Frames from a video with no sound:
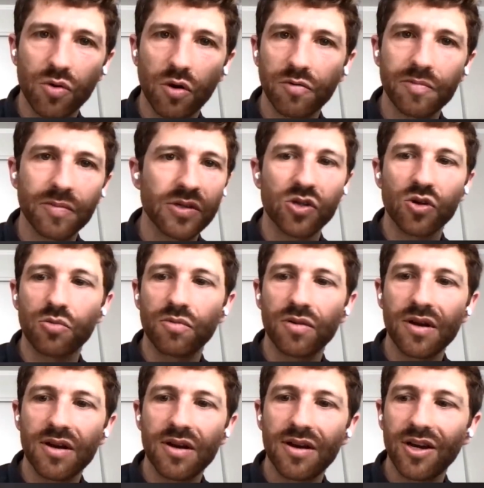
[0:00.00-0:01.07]
While we've been so
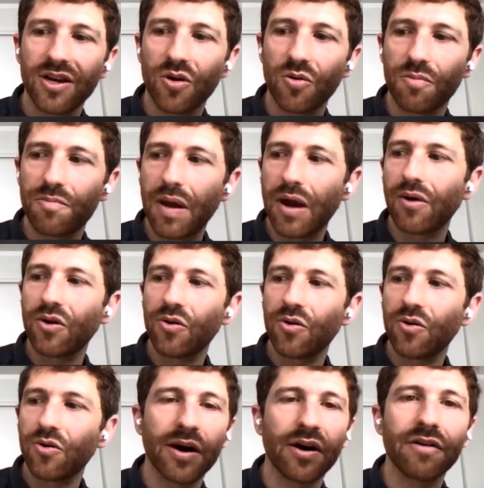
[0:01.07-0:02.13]
you know paranoid
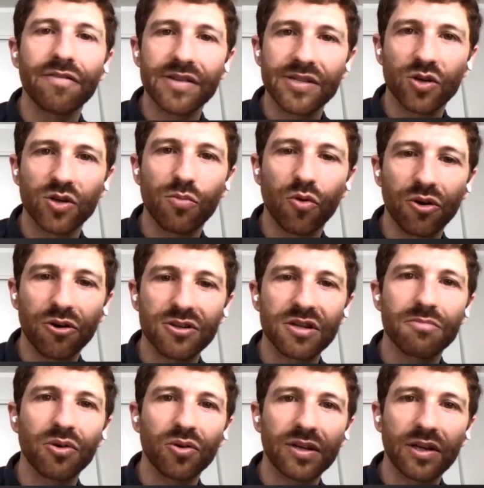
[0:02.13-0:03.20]
about our physical borders
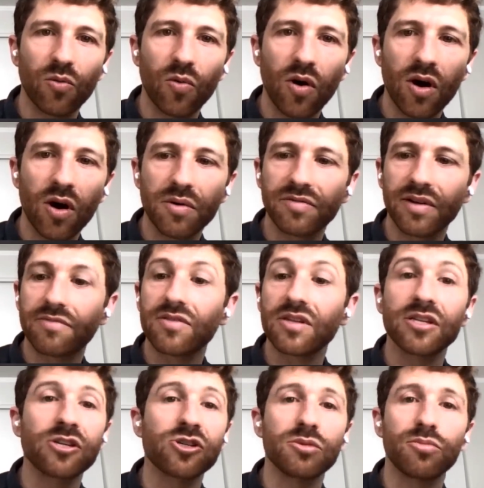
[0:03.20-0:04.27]
and building the wall, we've left the
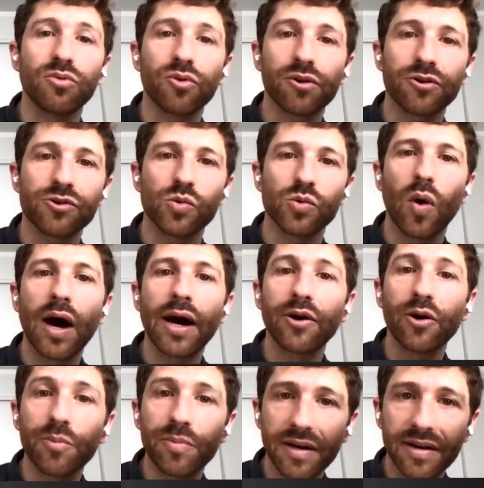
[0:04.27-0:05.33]
digital borders wide
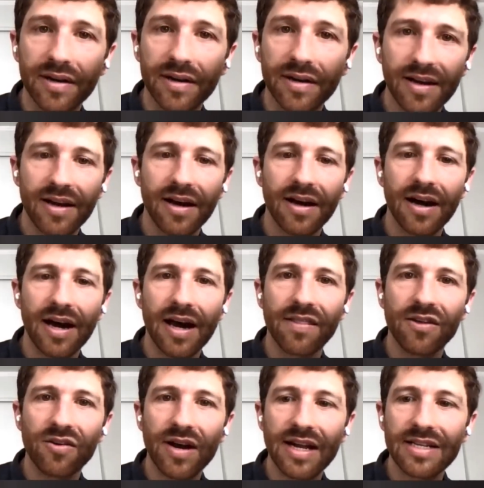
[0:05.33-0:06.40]
open, uh,
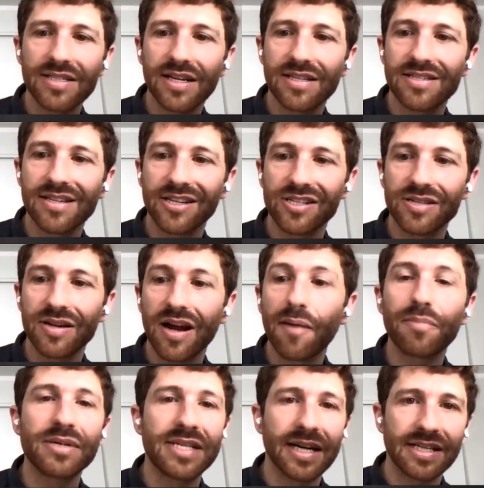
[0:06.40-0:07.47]
and the United States is actually
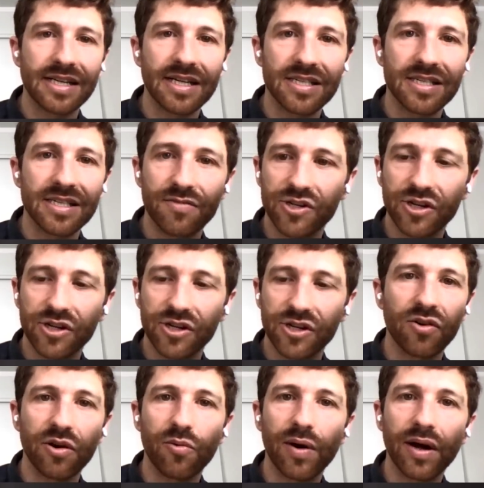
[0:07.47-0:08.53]
not protecting its infrastructure
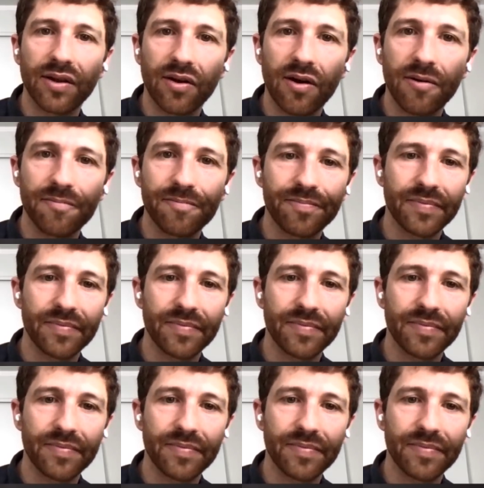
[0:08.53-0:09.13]
very well at all.